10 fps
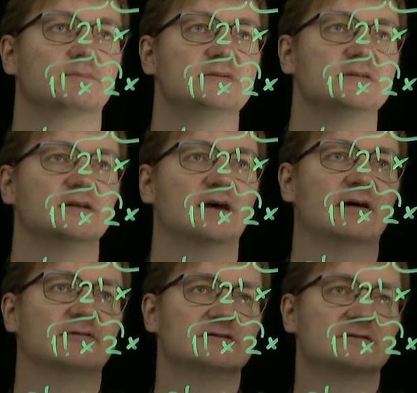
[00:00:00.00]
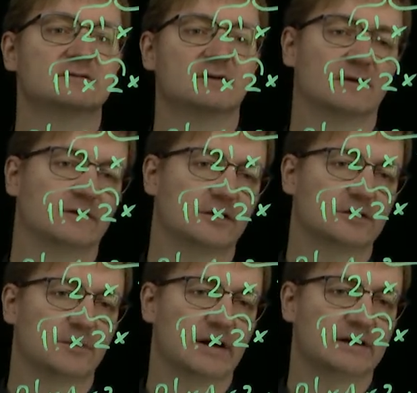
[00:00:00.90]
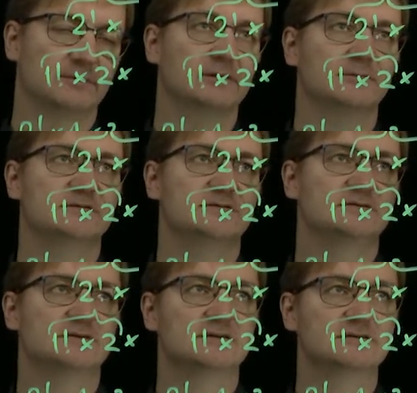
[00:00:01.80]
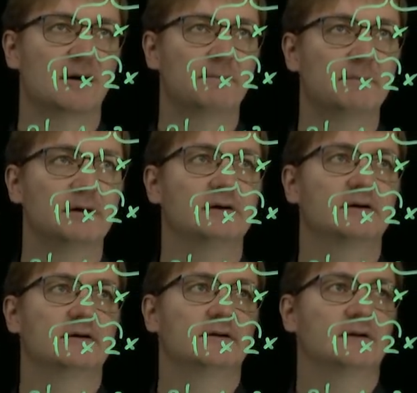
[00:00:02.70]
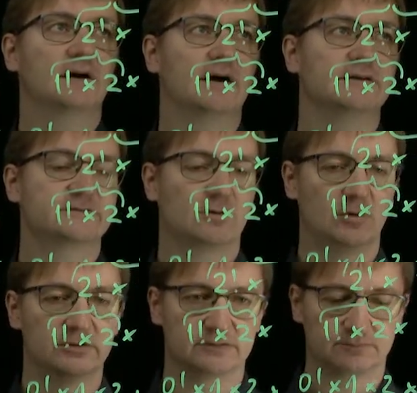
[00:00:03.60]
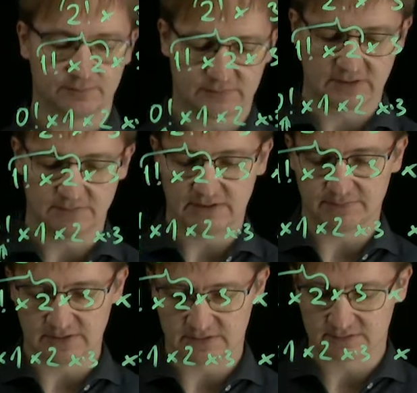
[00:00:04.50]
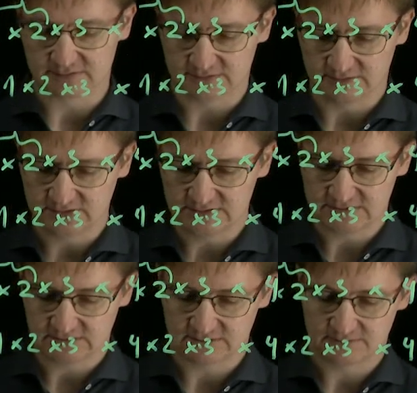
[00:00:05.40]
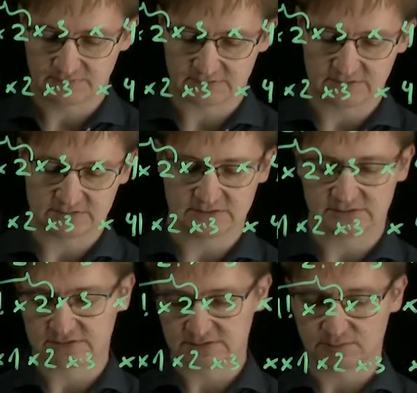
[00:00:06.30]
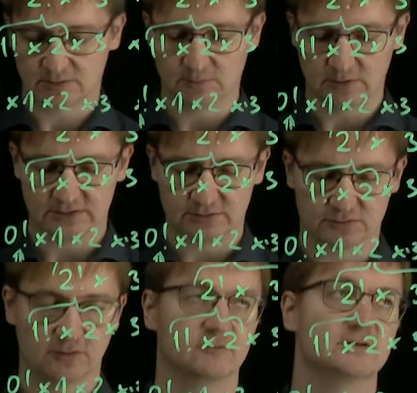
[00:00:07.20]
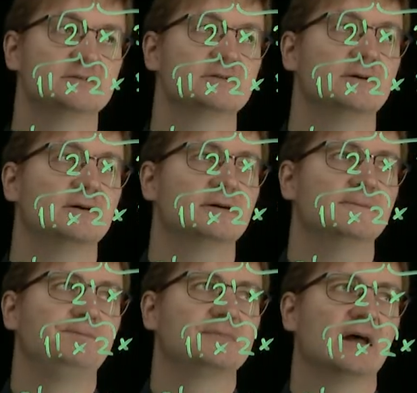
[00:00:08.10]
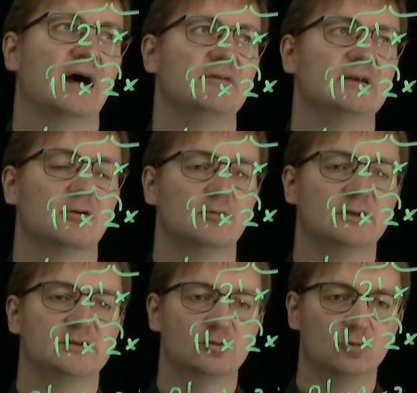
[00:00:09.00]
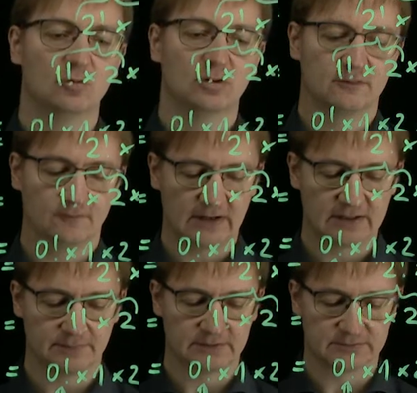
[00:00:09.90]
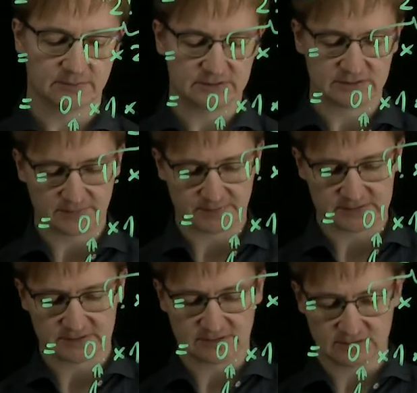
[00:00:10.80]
basically have this third variable, which is the sum, and so on. Then maybe it's an easier, but this is one way to solve this. Having only 2 variables which represent the